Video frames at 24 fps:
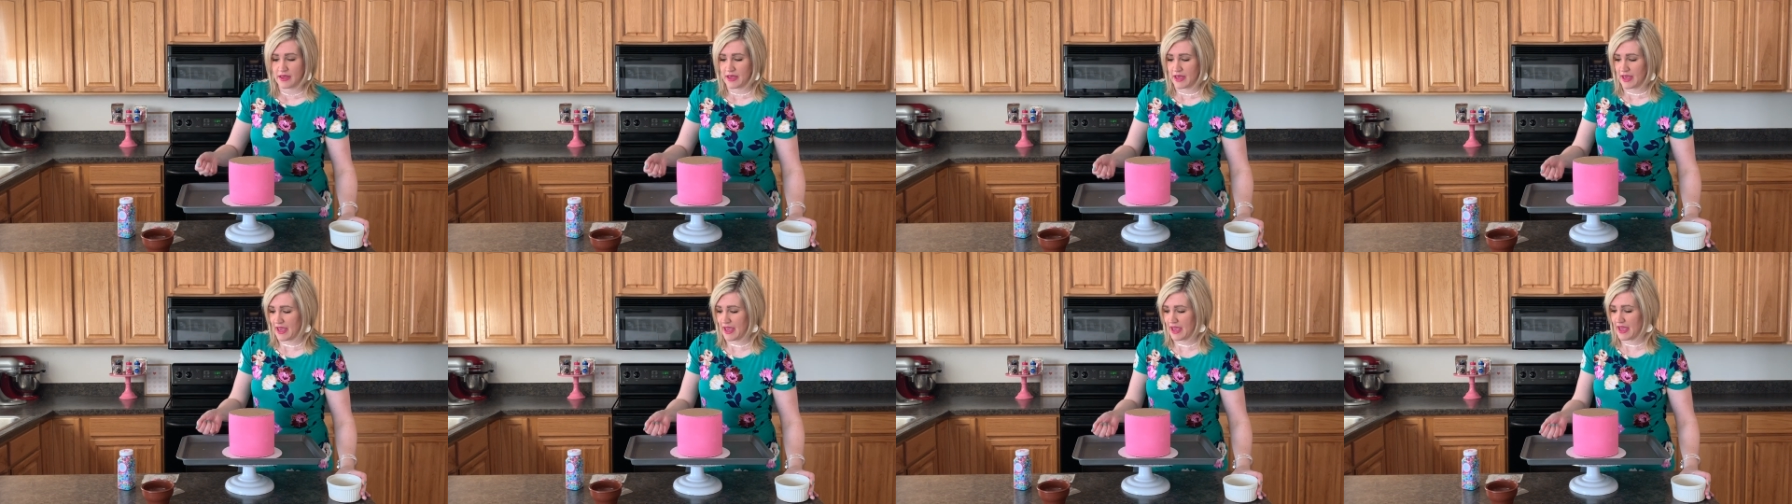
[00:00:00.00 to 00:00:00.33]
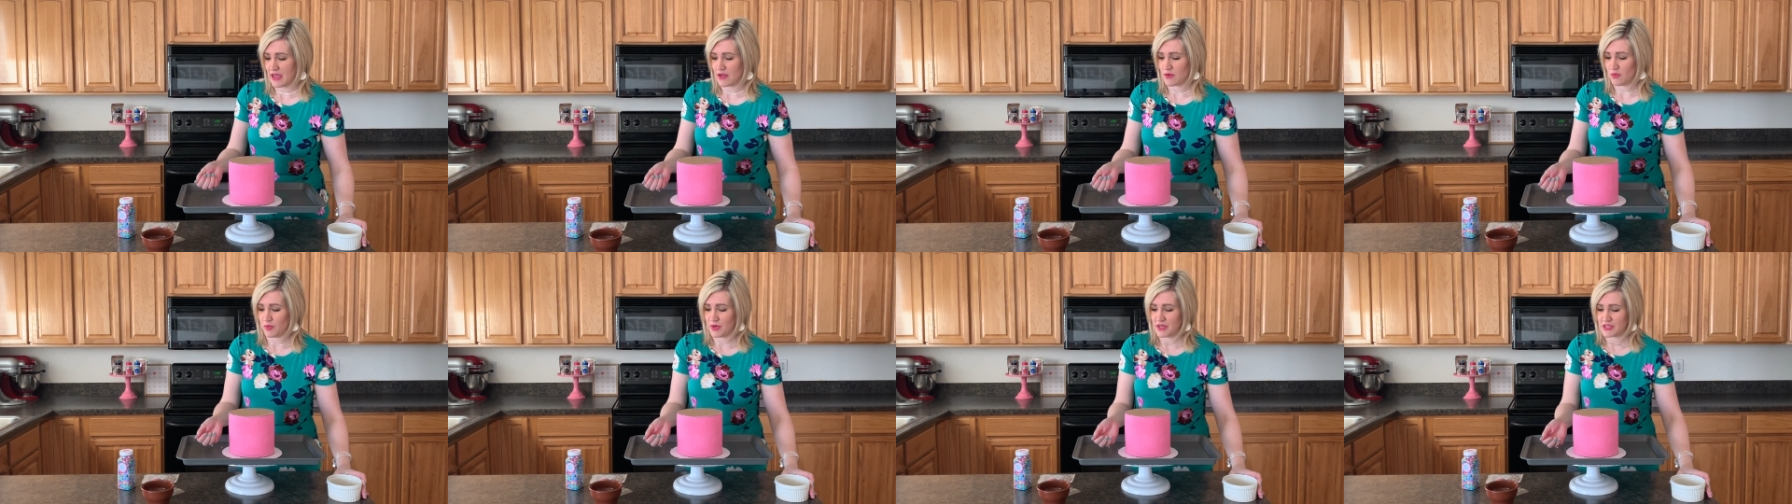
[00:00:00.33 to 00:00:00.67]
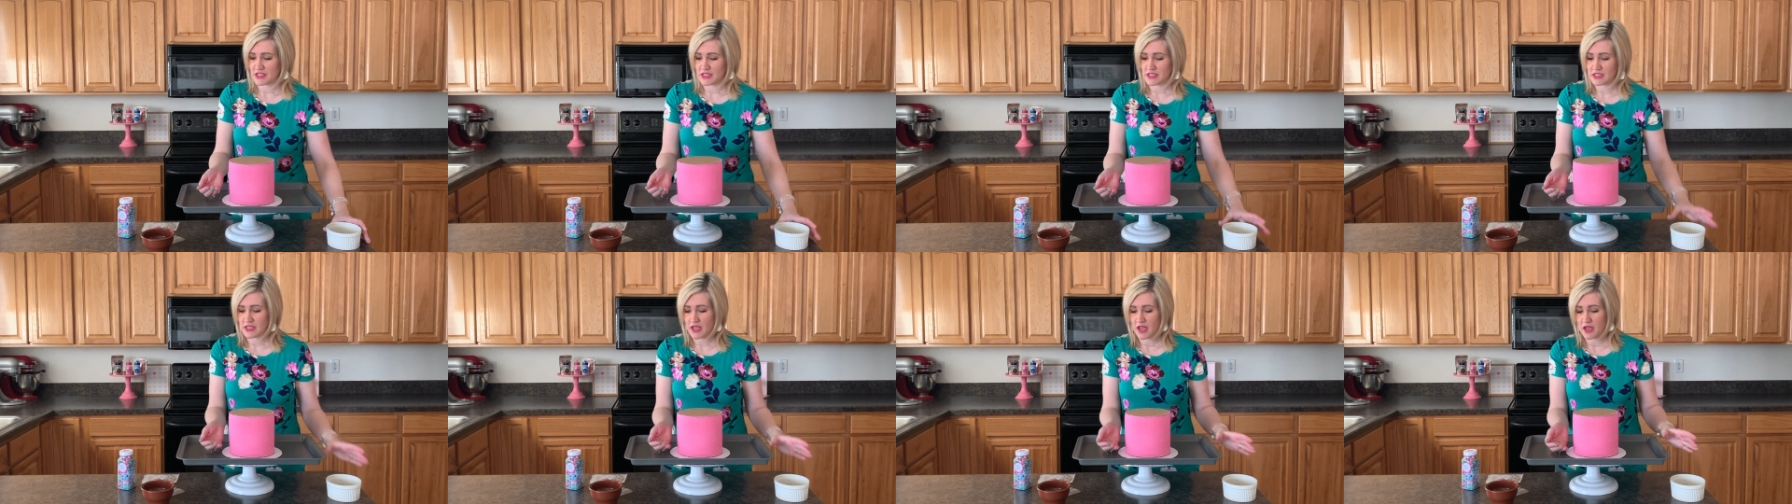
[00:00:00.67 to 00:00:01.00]
And we
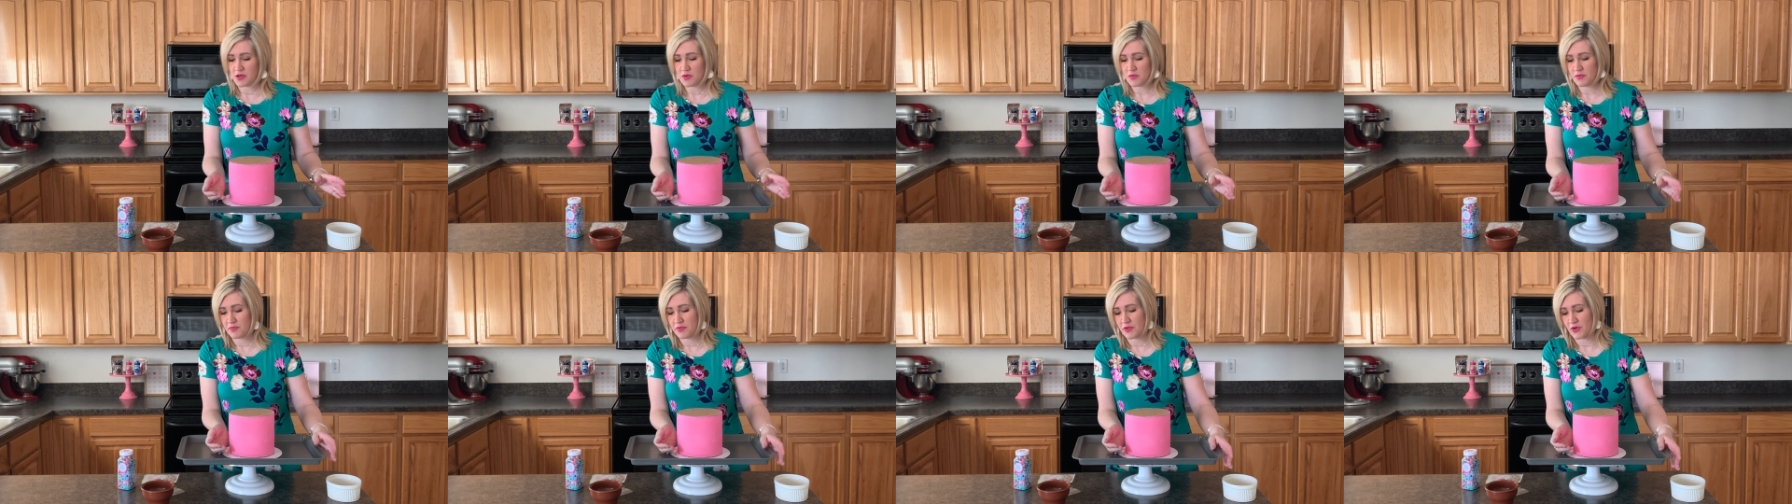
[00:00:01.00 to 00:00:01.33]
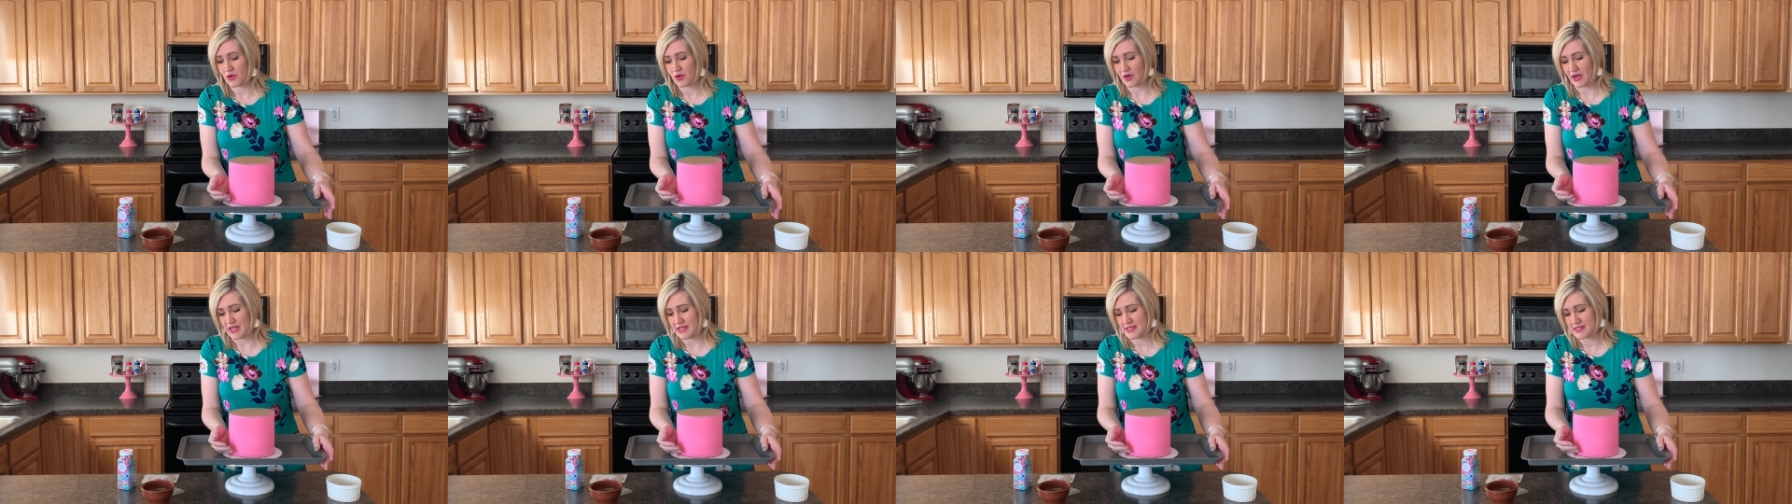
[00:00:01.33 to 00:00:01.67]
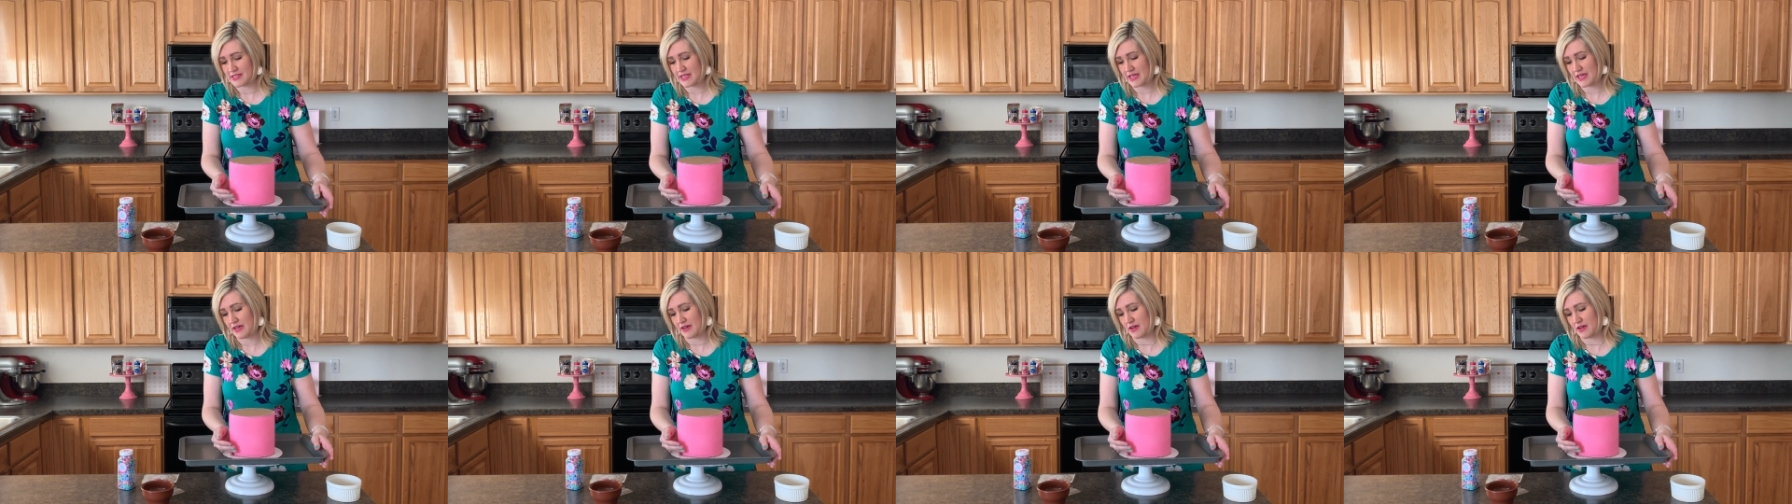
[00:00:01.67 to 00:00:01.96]
just kind of press it